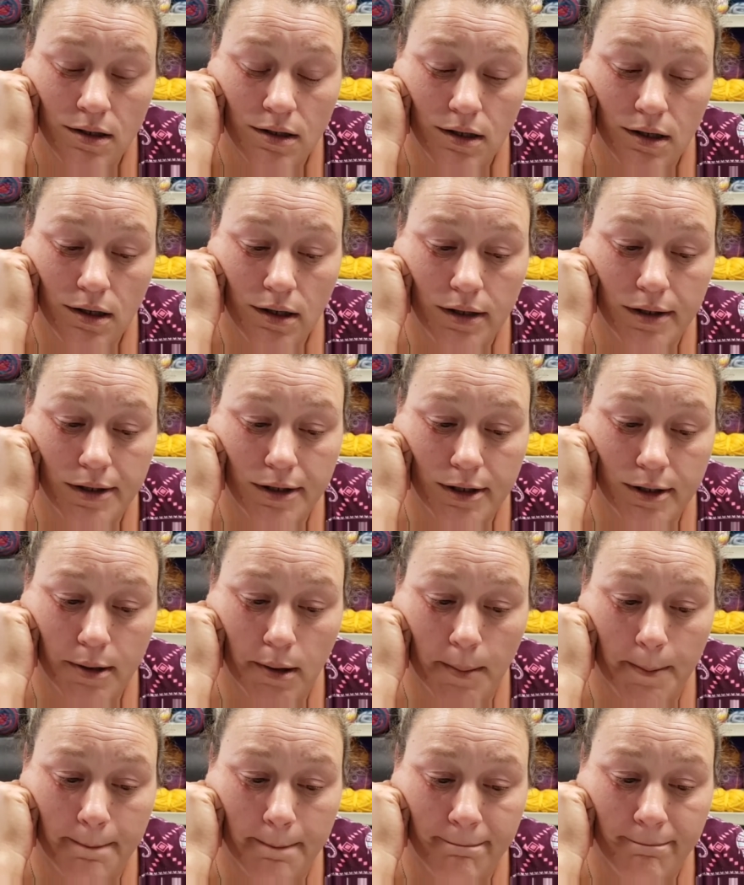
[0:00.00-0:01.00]

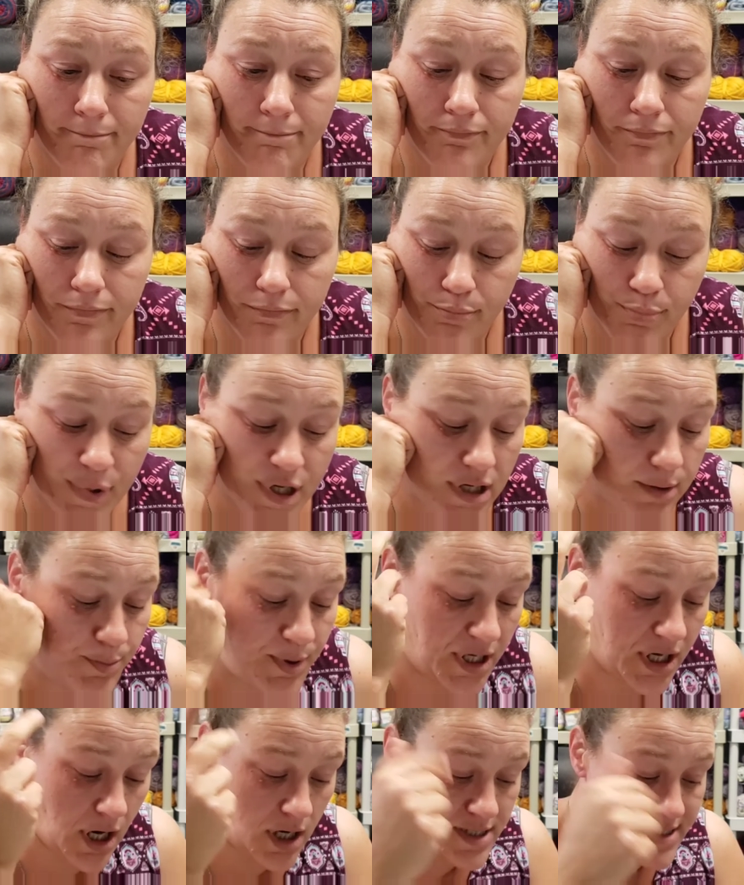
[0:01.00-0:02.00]
But
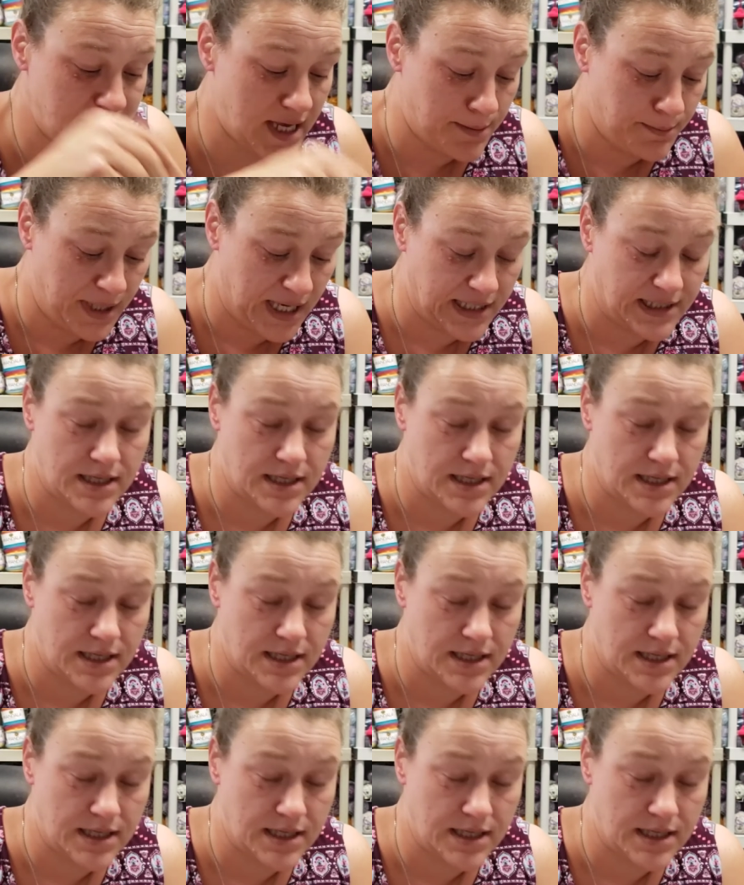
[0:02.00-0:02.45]
because I made